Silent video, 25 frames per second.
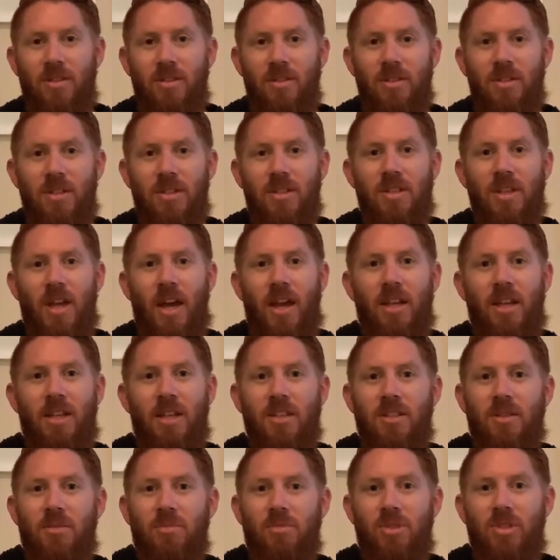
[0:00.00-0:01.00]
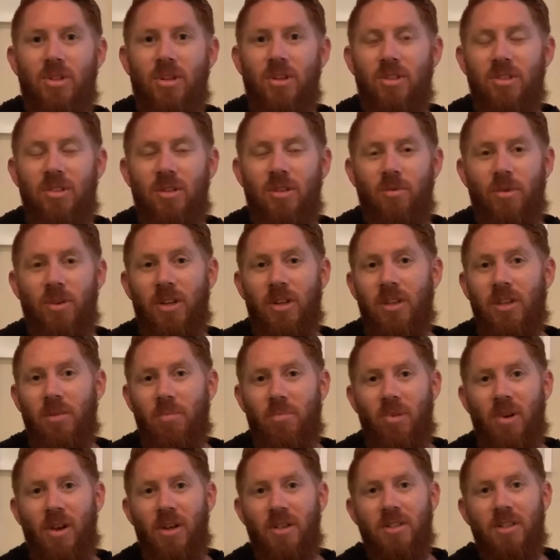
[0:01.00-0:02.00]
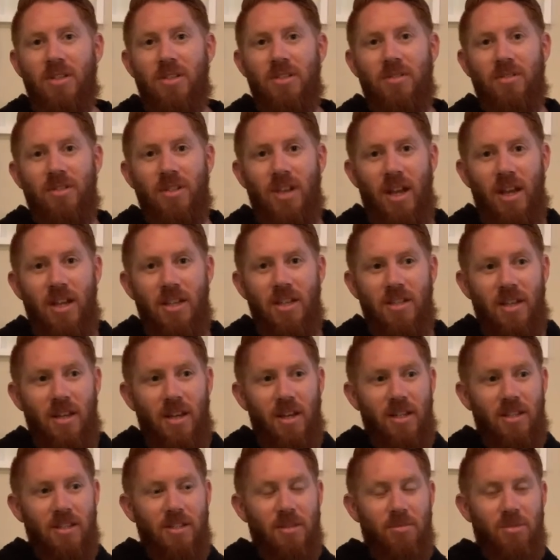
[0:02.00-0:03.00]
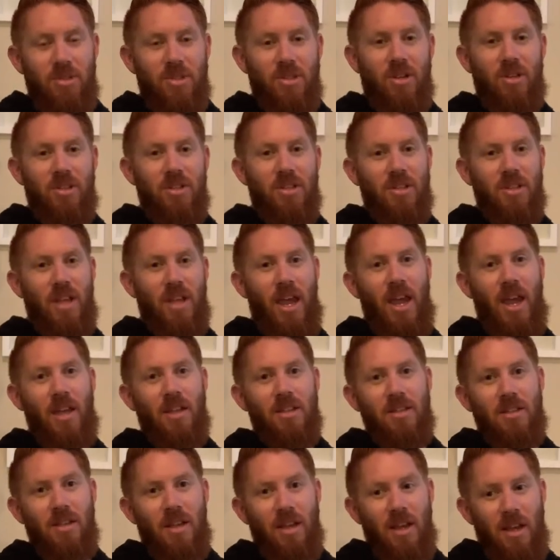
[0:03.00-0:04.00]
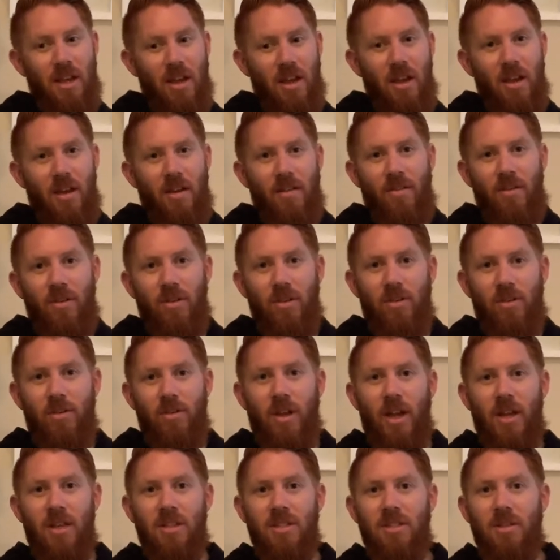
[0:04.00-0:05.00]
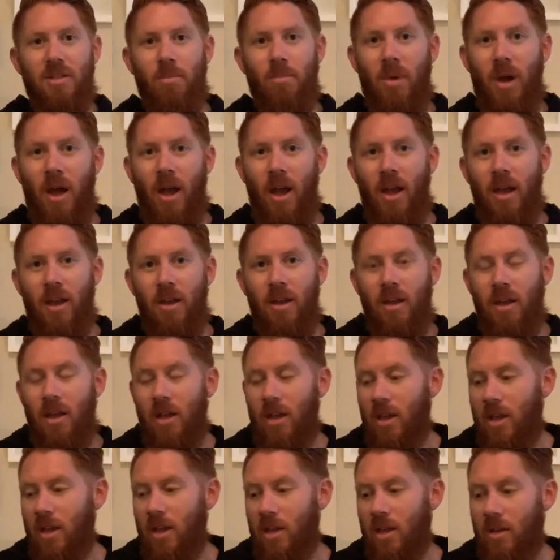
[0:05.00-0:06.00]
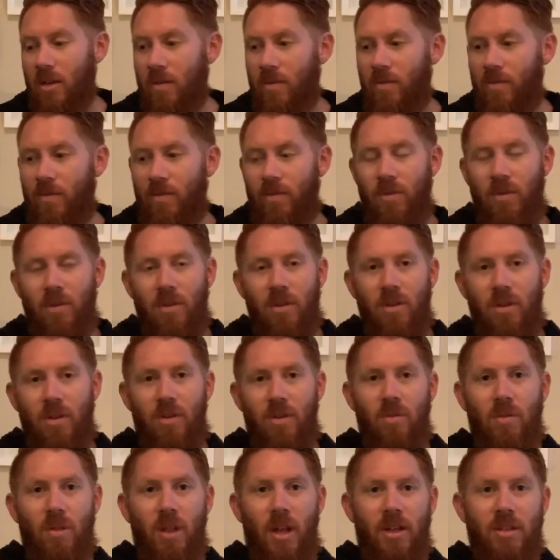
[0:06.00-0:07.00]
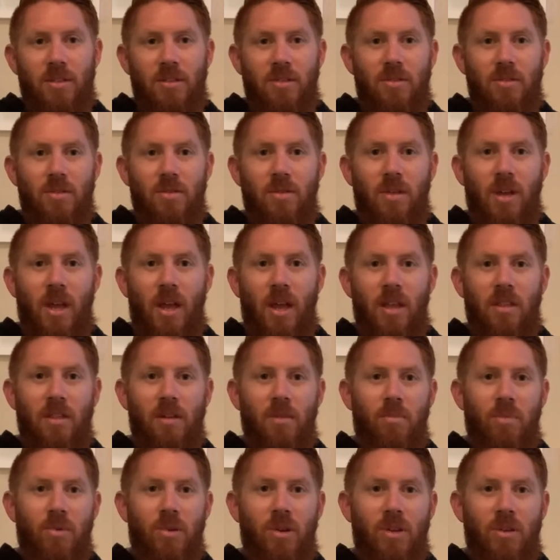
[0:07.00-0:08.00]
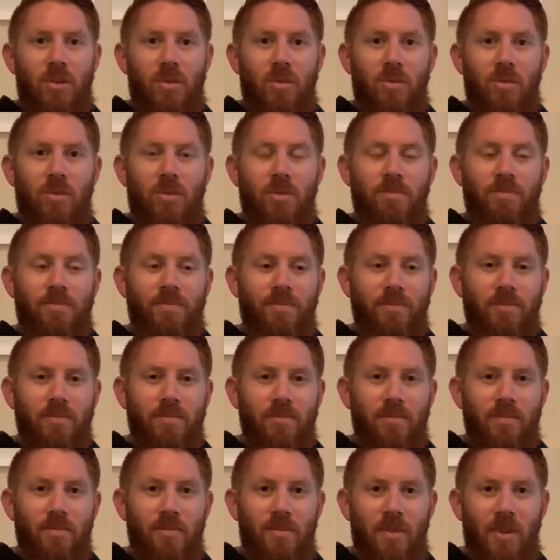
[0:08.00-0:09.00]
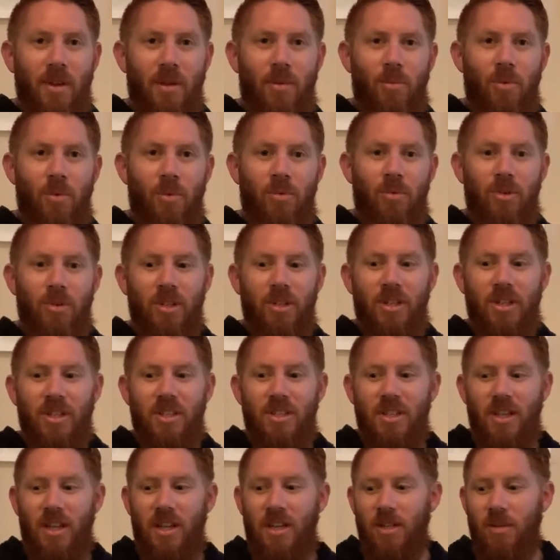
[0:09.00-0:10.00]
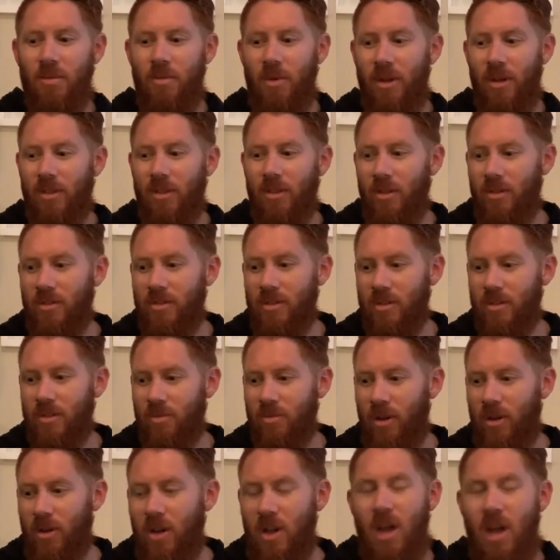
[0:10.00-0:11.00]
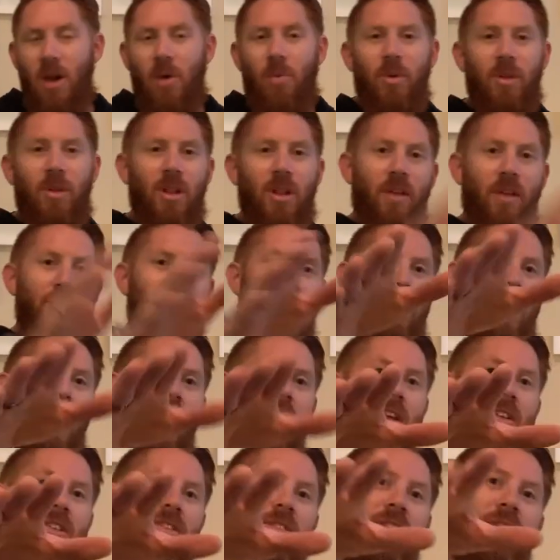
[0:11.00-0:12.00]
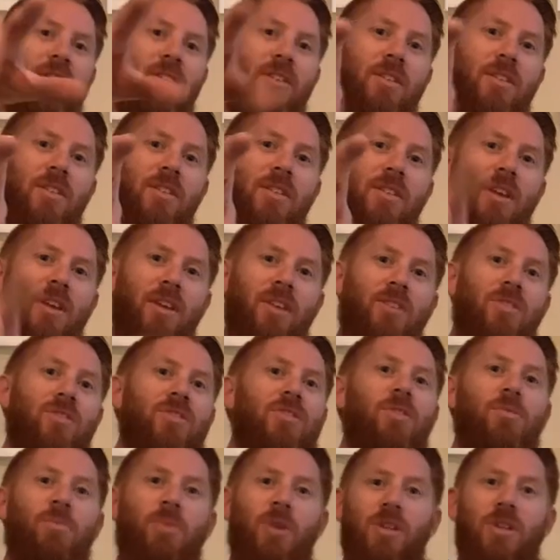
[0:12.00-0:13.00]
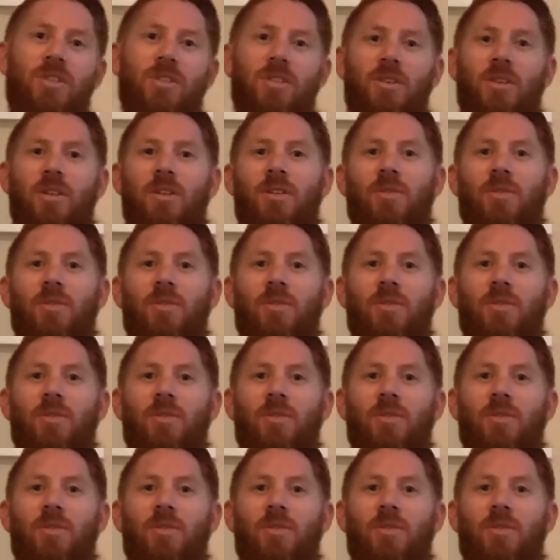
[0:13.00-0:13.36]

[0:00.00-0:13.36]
designing some shirts, or we're in the process of designing some shirts and hats for you guys to buy if you like to do that. They're pretty cool. We're really excited about those as well. We love you guys. Thank you so much.